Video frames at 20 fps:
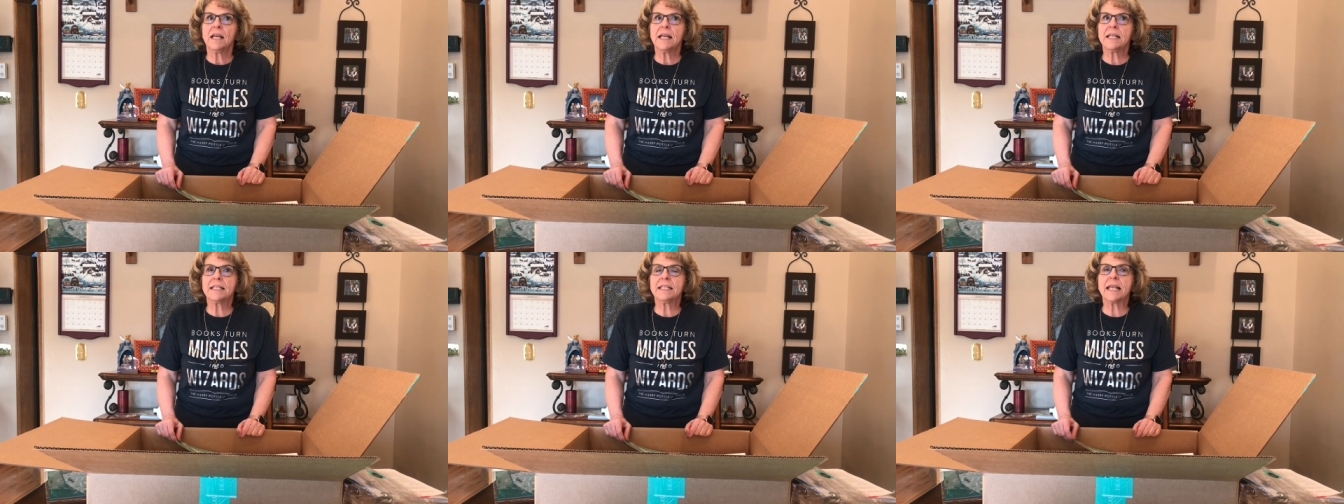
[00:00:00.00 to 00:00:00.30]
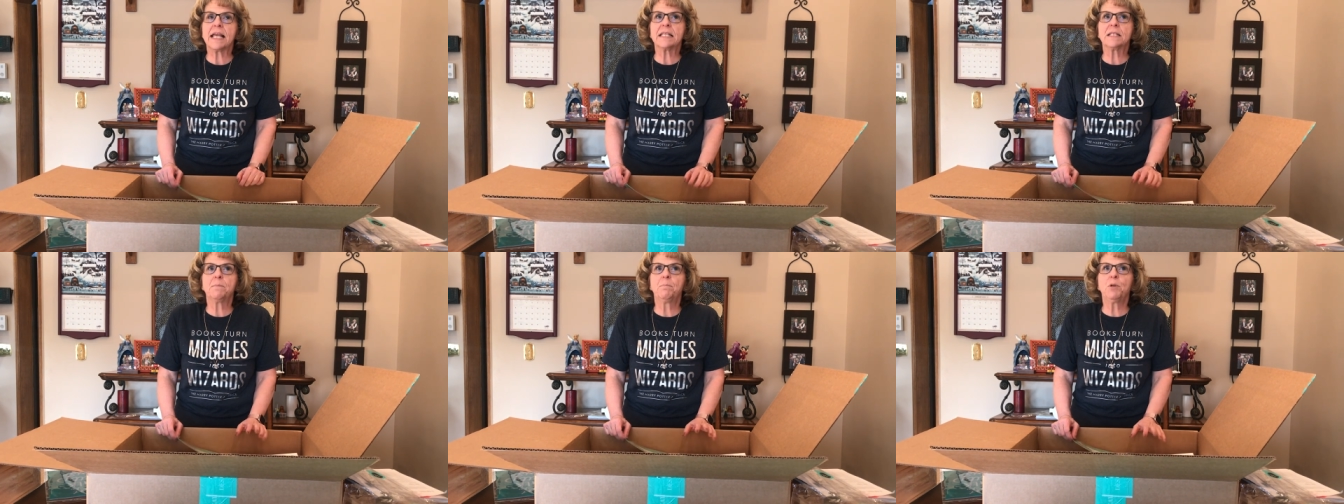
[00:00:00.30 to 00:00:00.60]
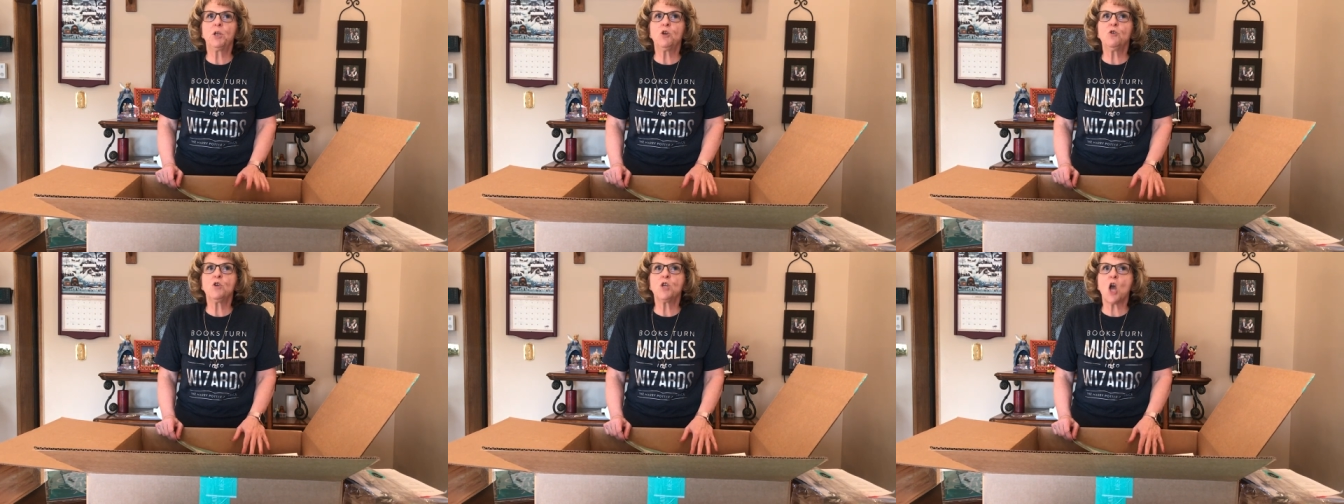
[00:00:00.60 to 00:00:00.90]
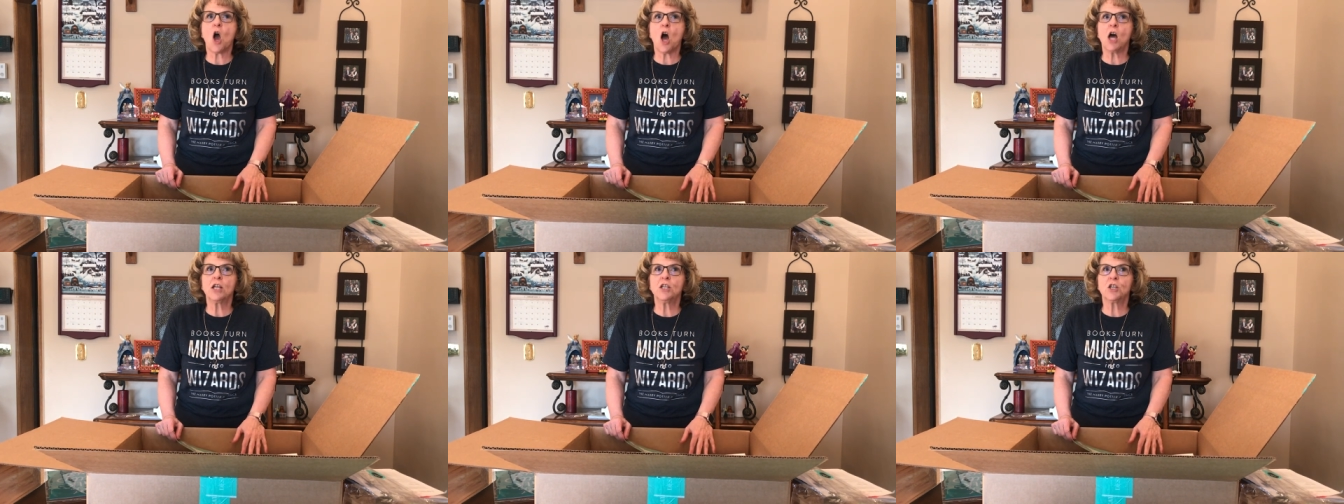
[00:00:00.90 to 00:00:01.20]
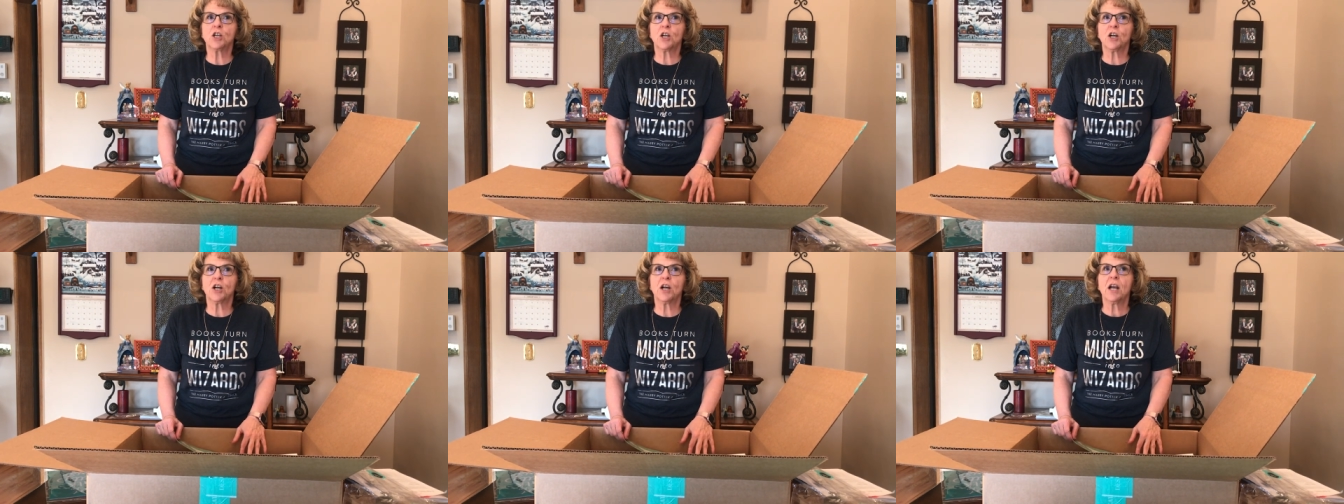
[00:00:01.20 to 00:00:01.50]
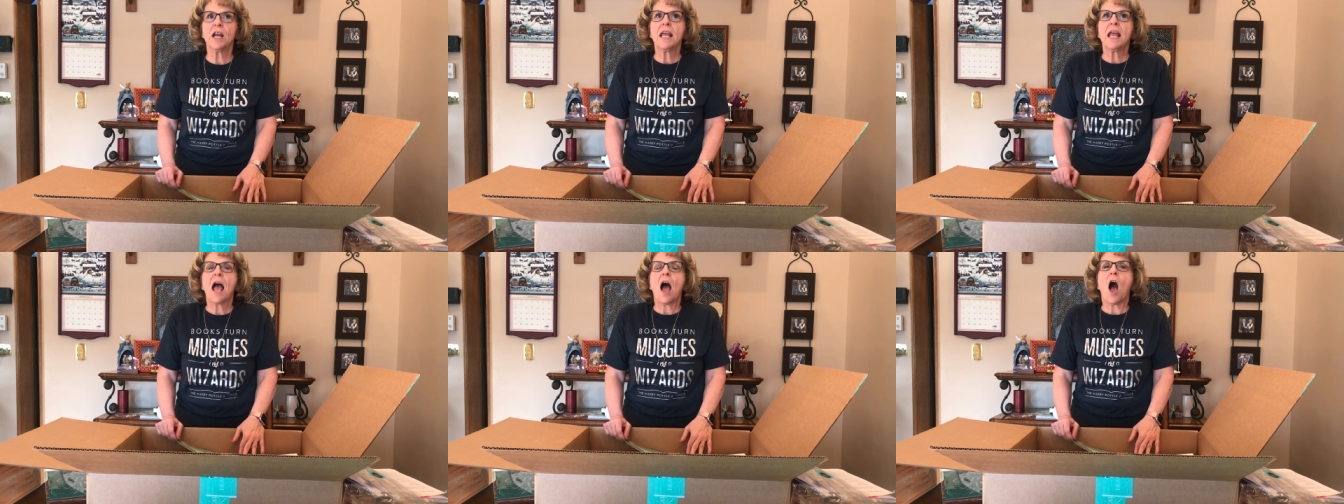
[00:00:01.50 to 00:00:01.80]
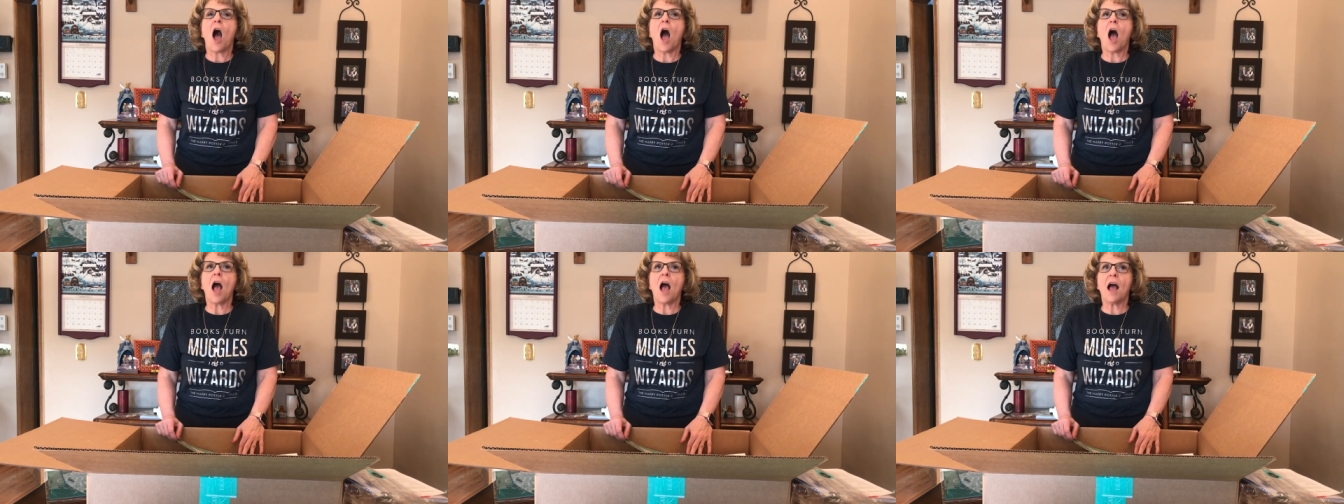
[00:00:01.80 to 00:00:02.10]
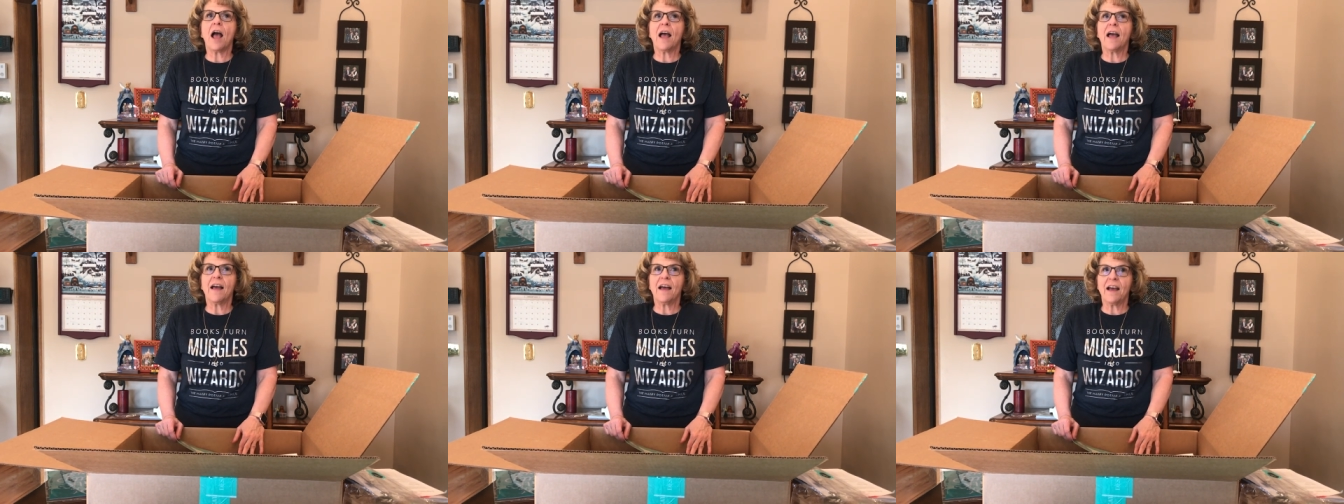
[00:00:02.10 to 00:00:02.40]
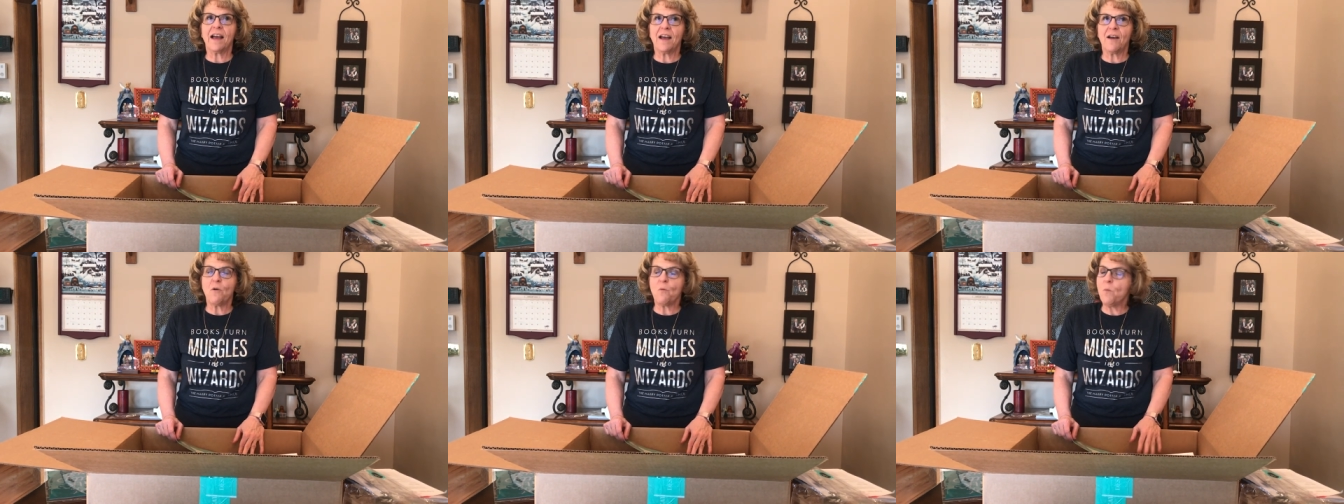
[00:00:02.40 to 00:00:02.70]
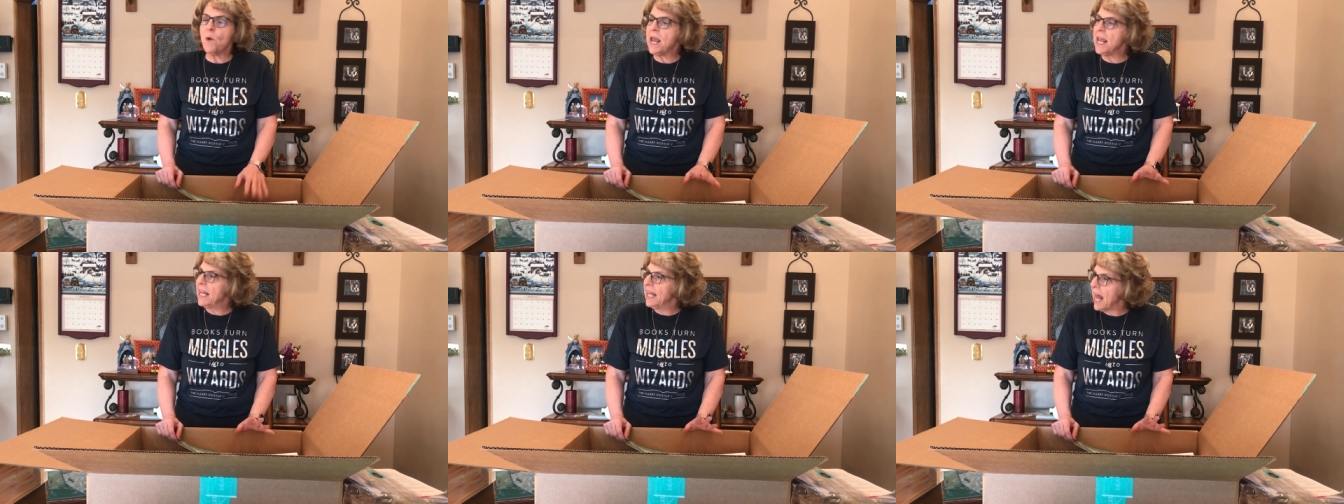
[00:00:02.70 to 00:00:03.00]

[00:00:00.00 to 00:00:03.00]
it says Blue Yonder. We love a good whale.